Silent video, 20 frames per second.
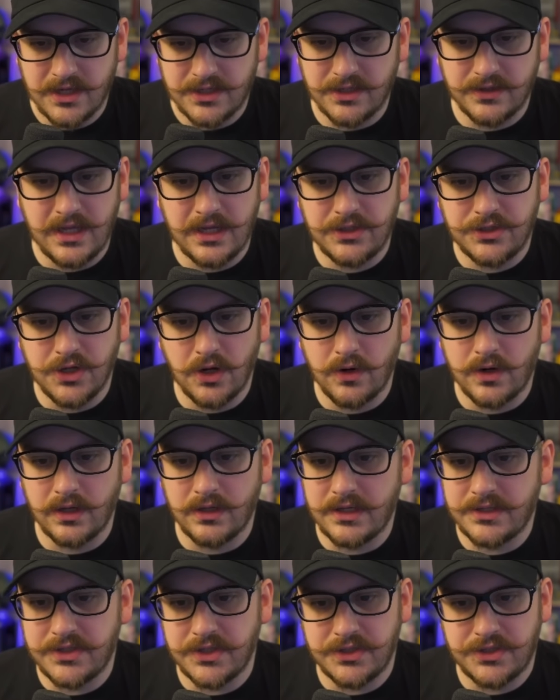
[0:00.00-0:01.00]
So then
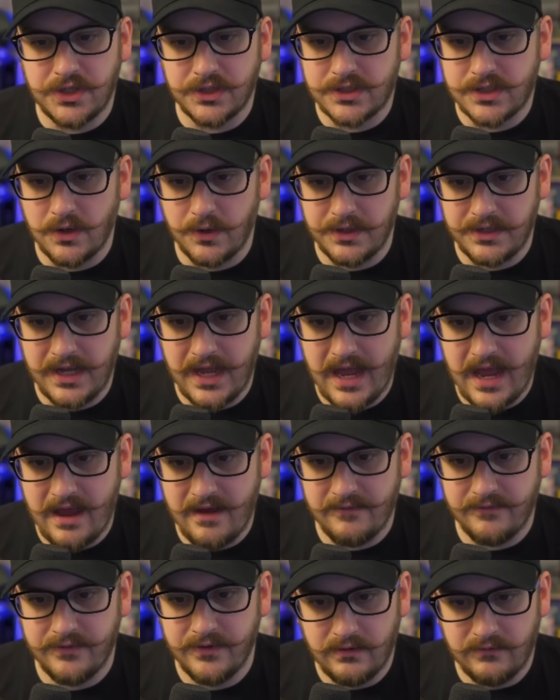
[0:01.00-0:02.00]
Jokerless is just going to
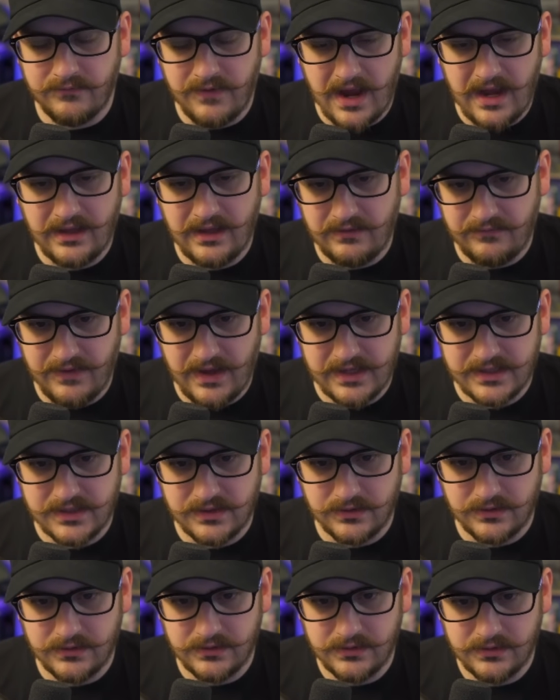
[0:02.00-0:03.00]
have Violet
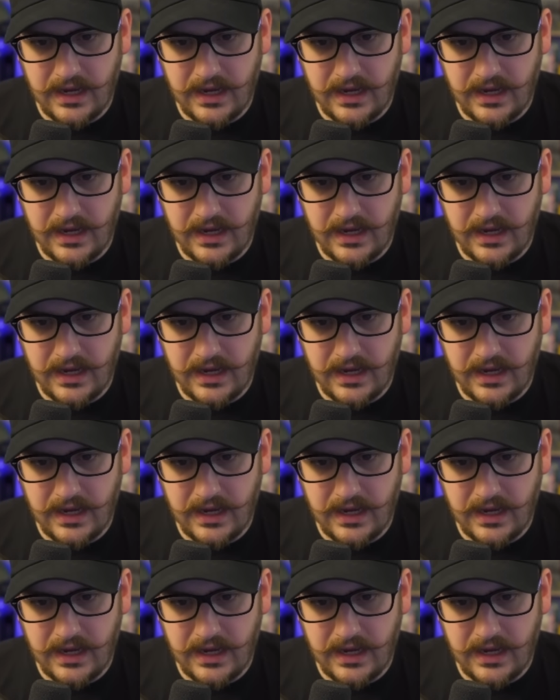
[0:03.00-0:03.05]
Vessel